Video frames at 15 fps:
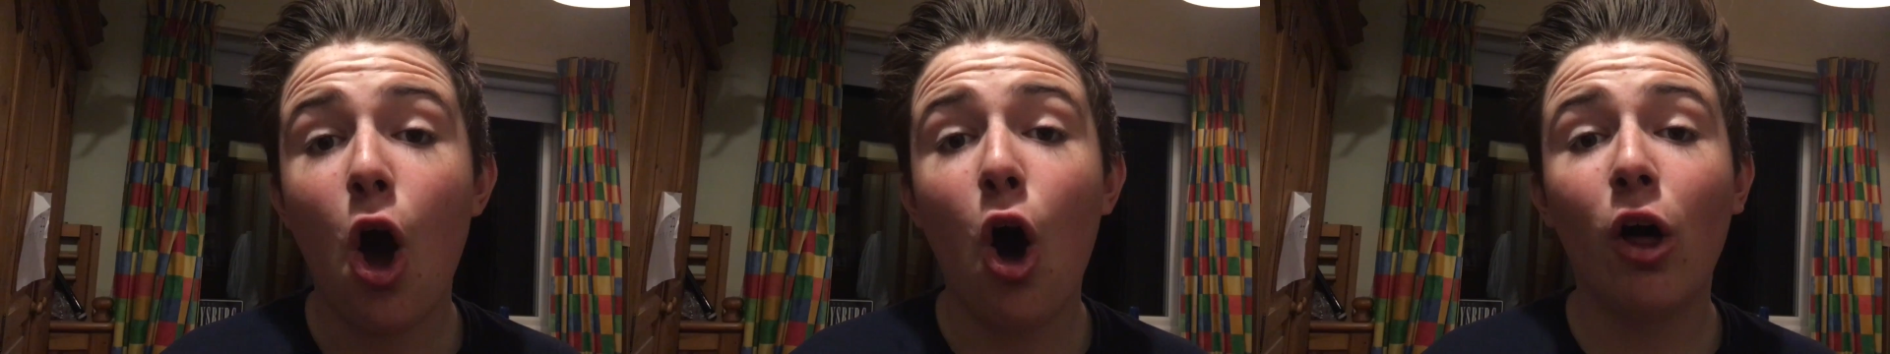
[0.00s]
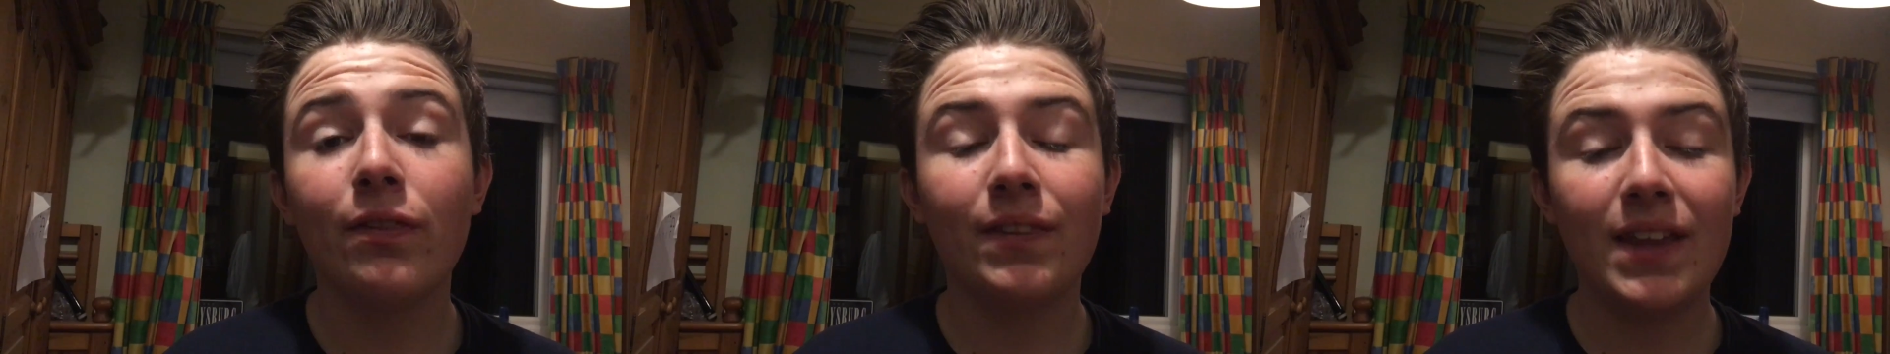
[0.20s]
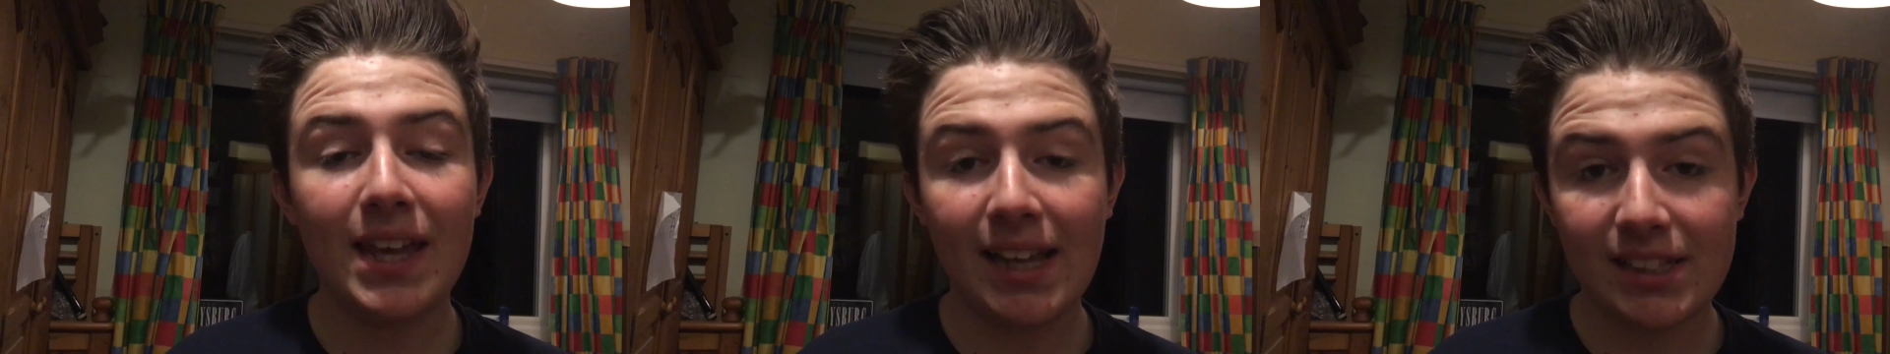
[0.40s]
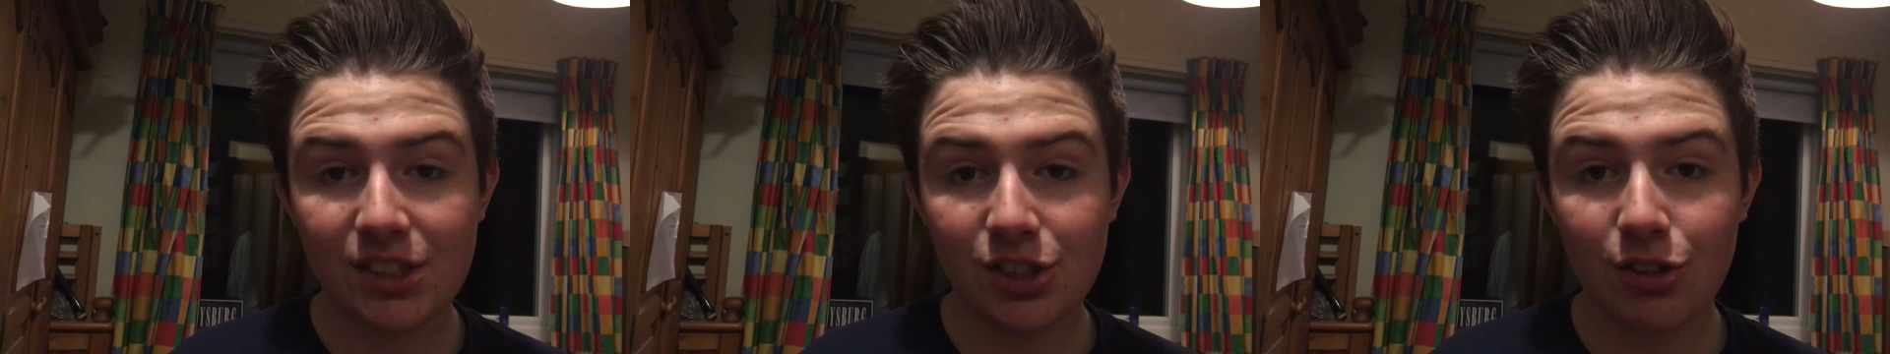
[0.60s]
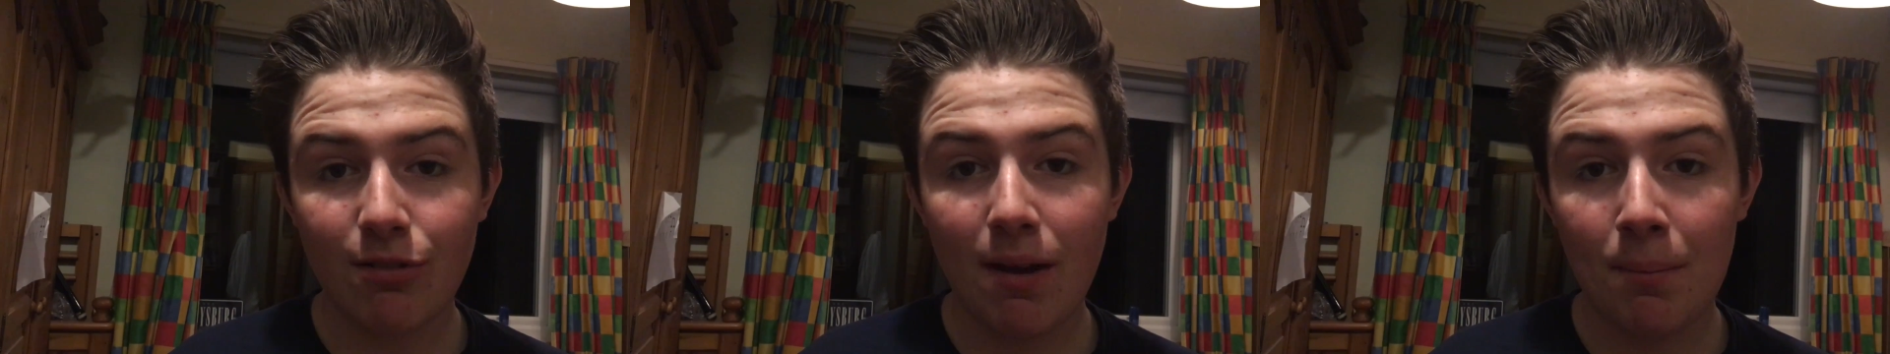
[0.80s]
on the
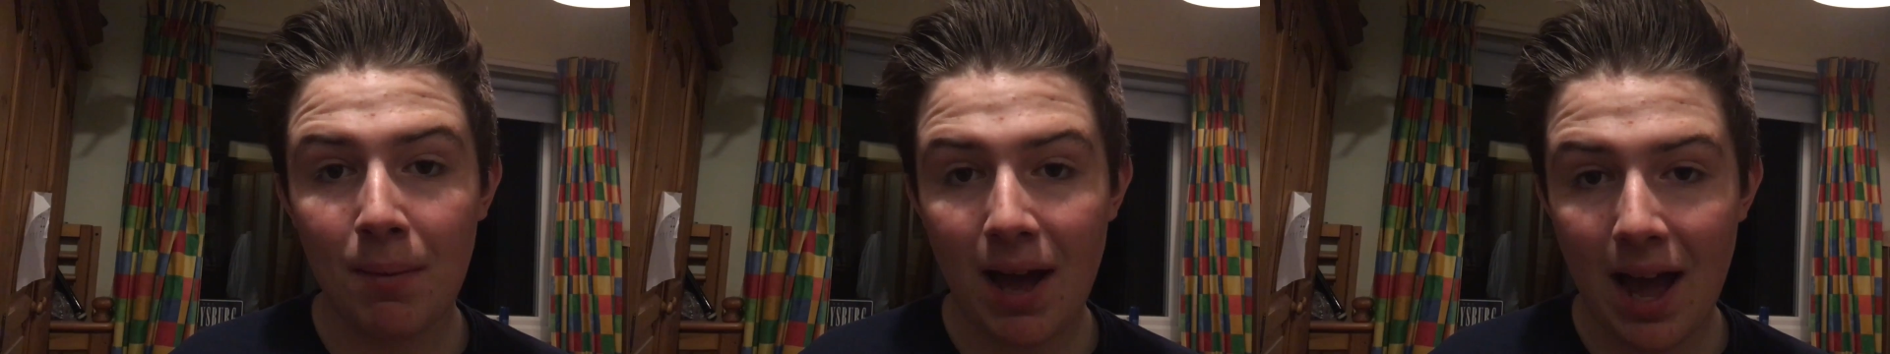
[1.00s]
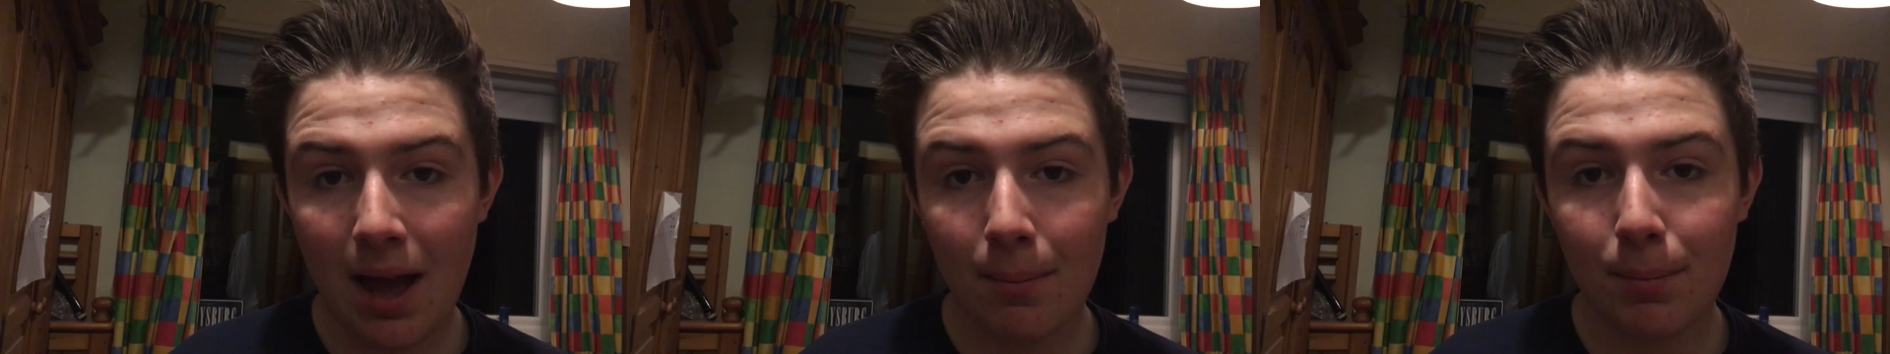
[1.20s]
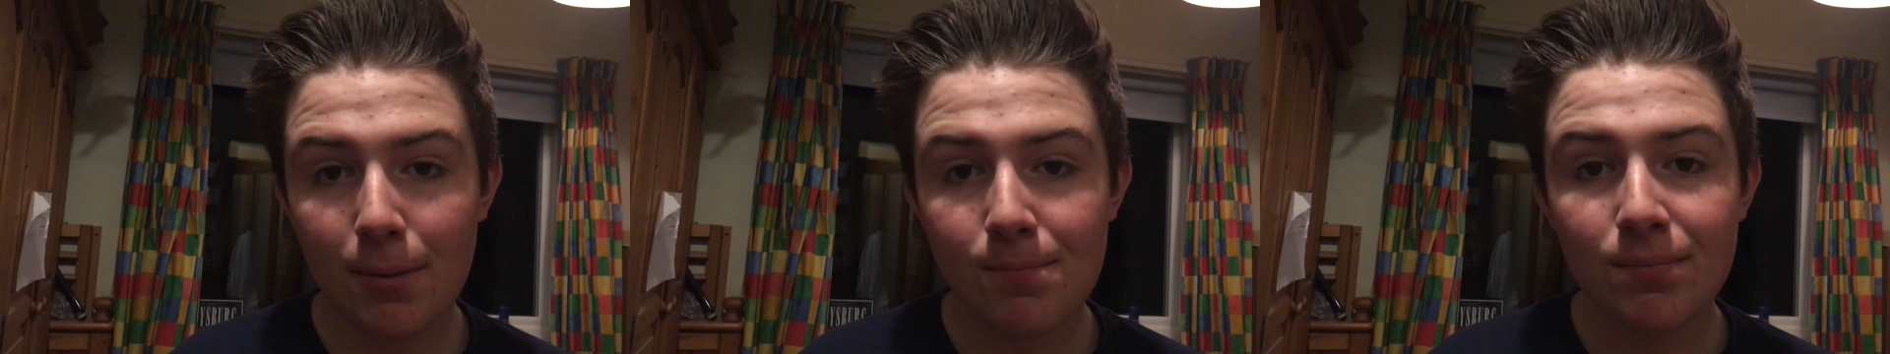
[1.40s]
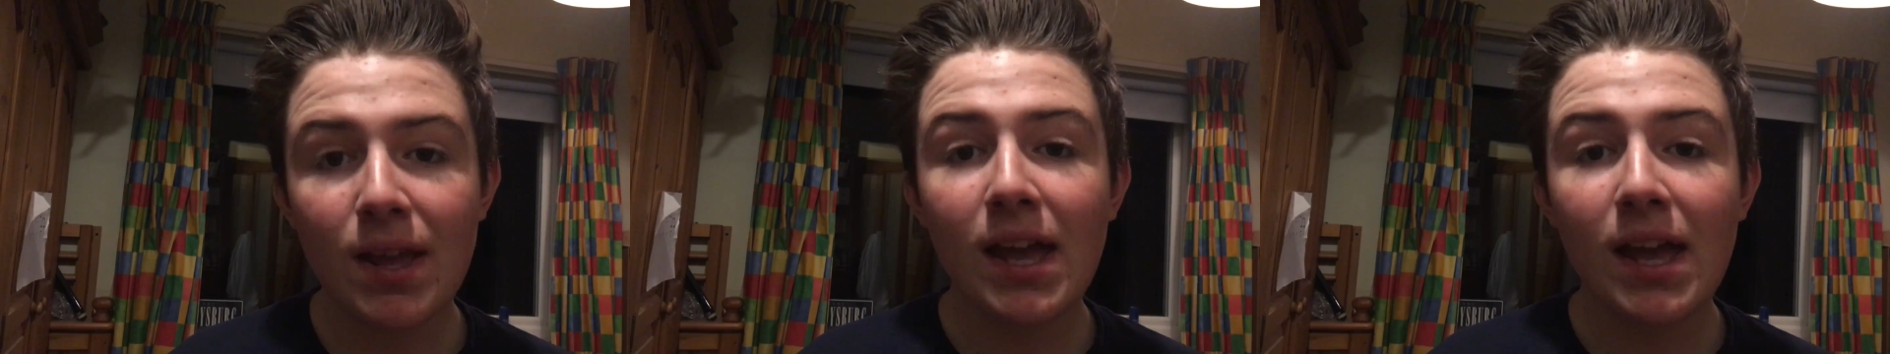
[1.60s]
Instagram app.